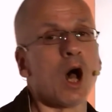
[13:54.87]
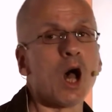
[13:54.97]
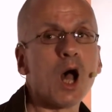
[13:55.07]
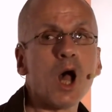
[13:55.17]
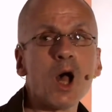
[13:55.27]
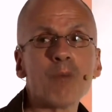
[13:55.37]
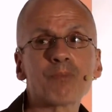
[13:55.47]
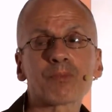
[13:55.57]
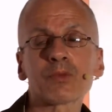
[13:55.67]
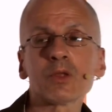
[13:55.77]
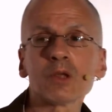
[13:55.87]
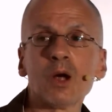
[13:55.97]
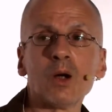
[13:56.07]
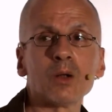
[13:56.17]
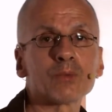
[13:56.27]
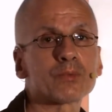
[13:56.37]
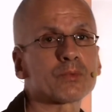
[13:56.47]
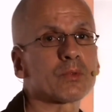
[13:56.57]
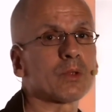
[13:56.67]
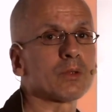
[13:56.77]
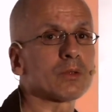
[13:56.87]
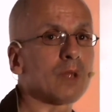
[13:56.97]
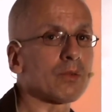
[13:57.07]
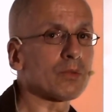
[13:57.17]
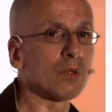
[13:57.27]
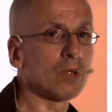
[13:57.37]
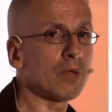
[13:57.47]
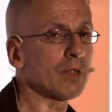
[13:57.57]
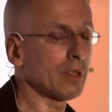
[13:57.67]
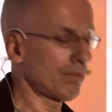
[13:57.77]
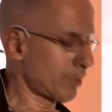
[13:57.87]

uh, you know uh, don't live in,